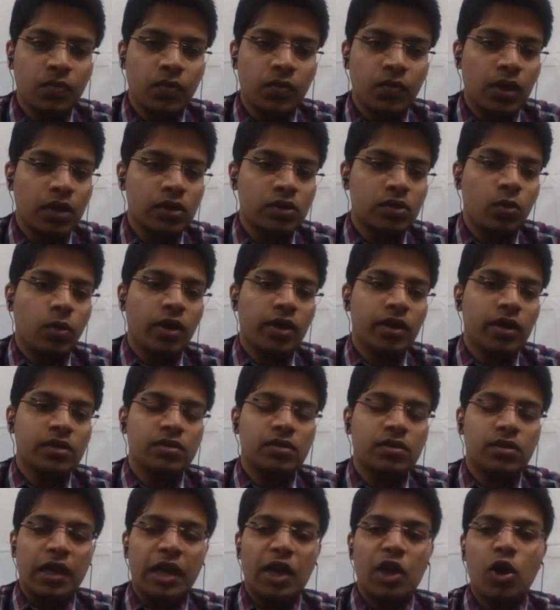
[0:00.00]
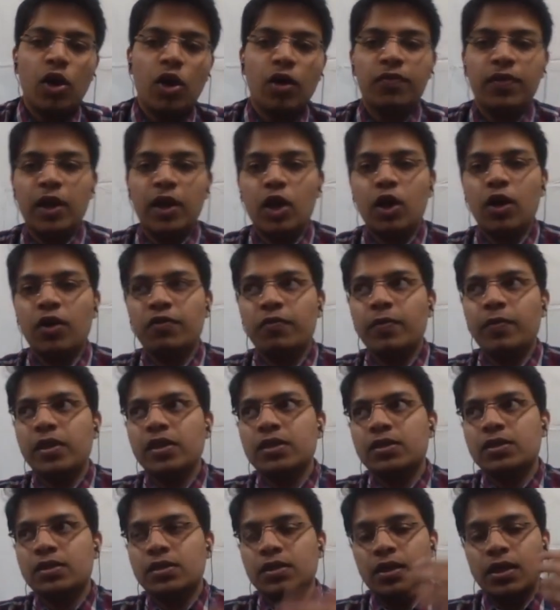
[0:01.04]
So what is layoff? Layoff
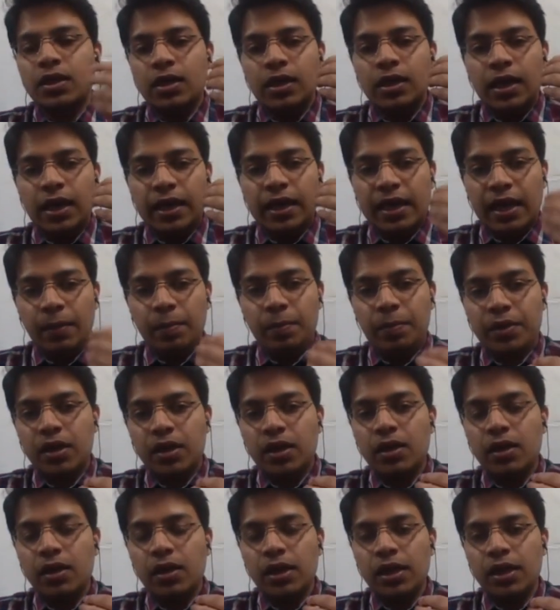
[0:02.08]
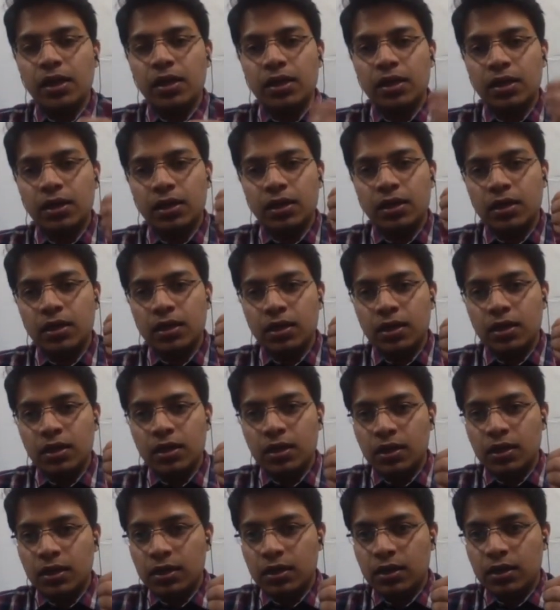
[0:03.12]
means temporarily
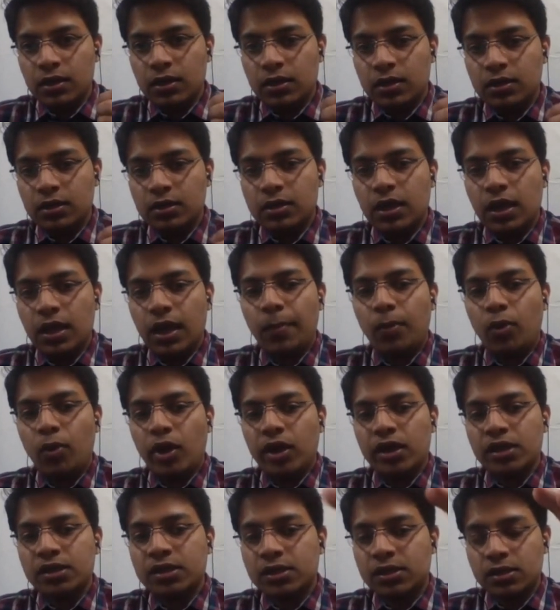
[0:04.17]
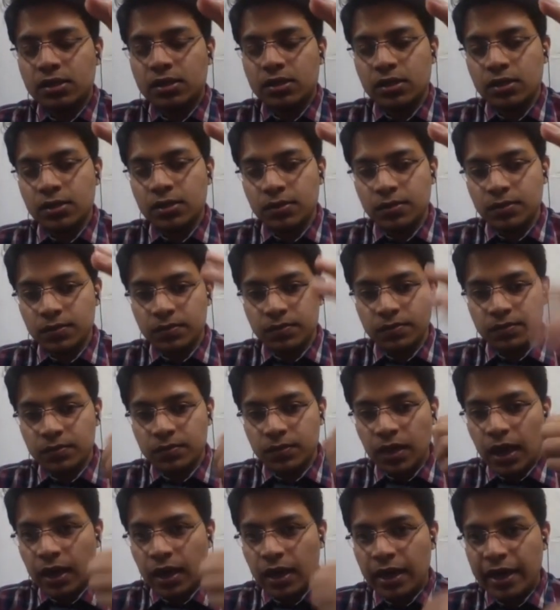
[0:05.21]
the employees
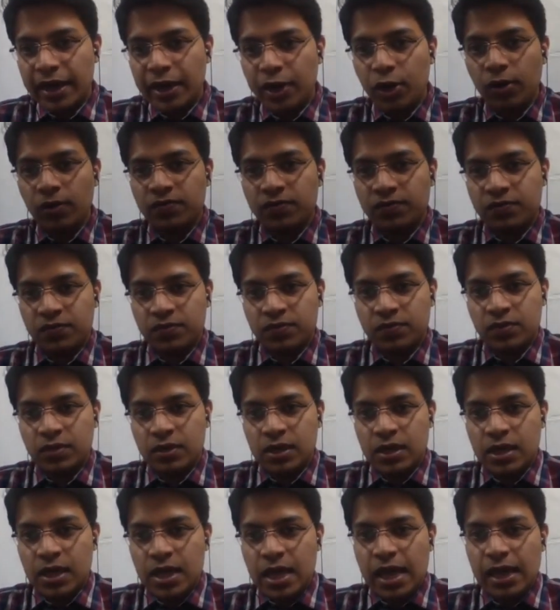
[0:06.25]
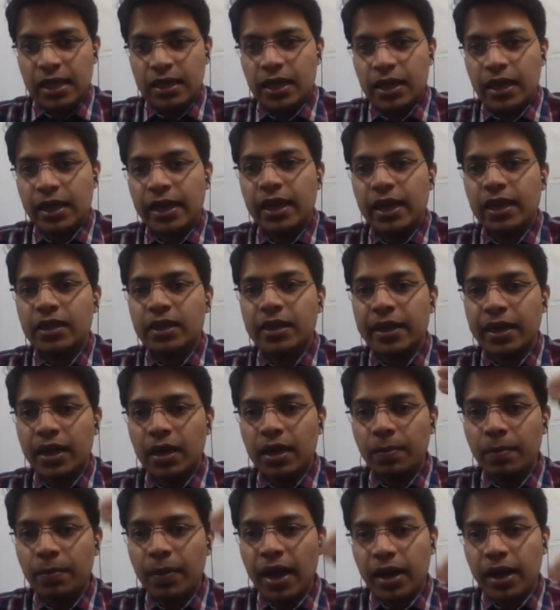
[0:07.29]
are laid off and again they come
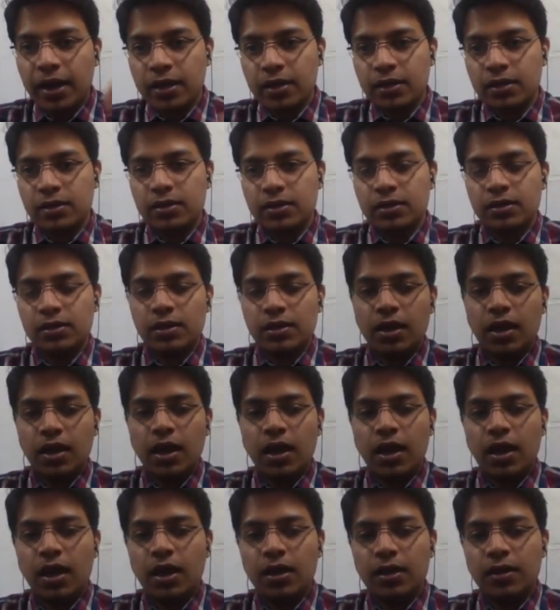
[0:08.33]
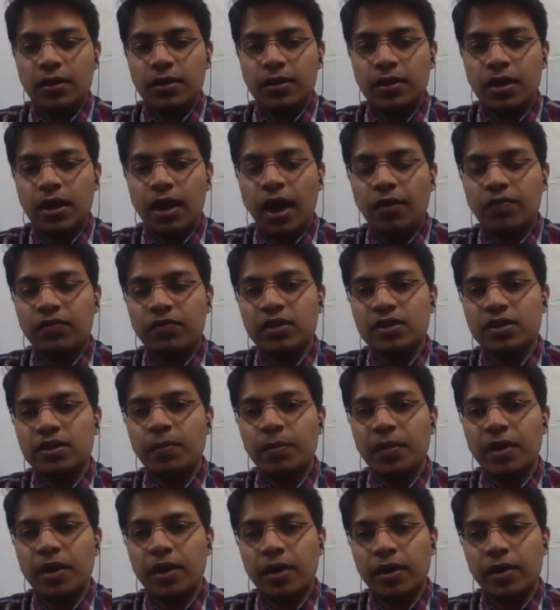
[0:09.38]
back after some
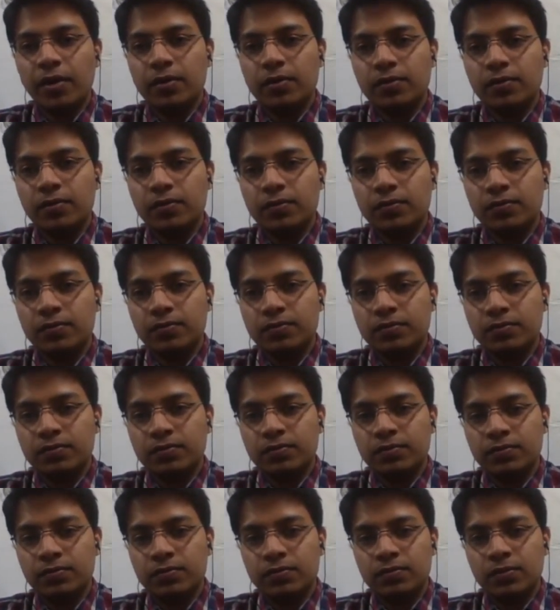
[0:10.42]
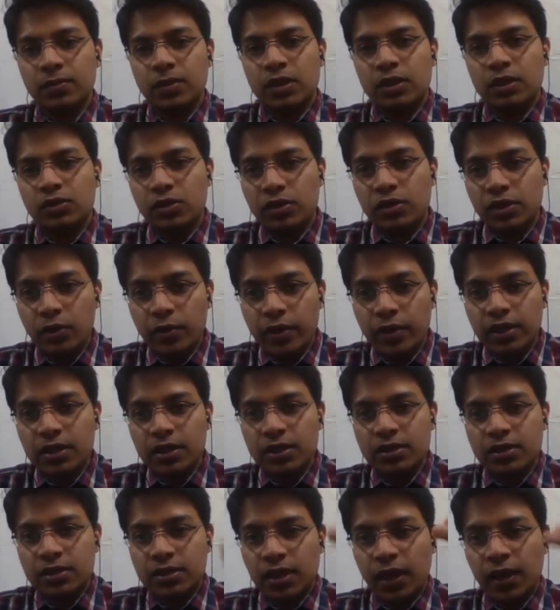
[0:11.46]
period. So during this
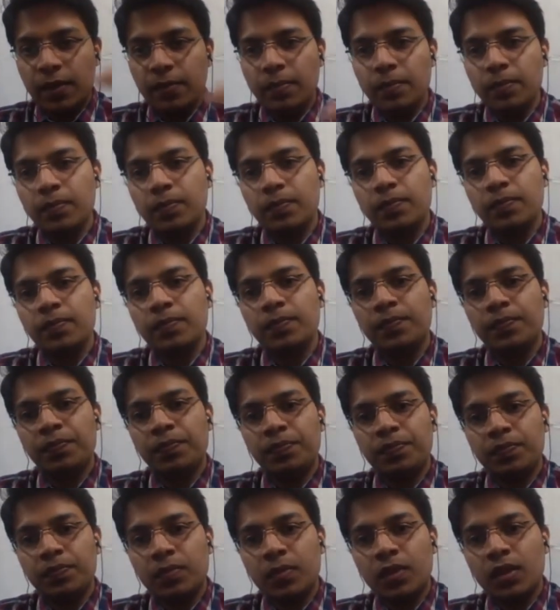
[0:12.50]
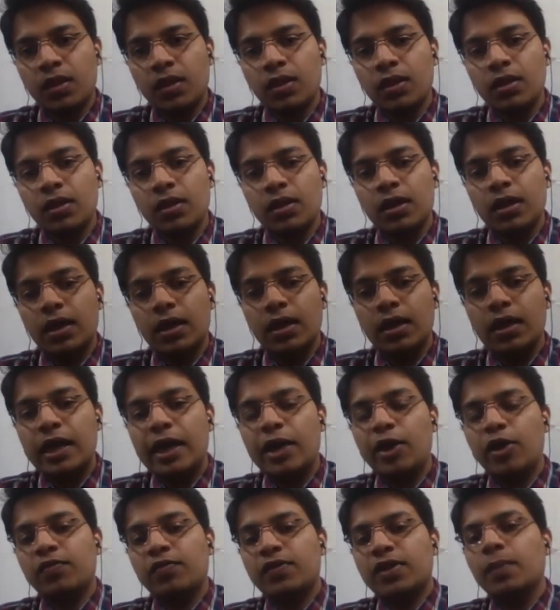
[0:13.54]
time, laid
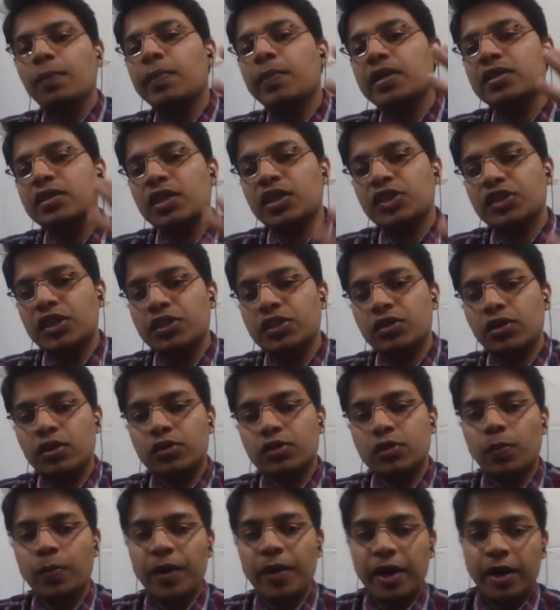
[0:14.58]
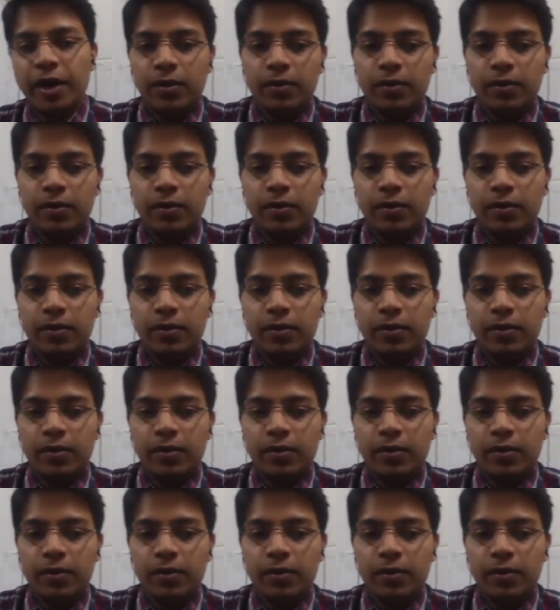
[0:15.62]
off compensation is also paid.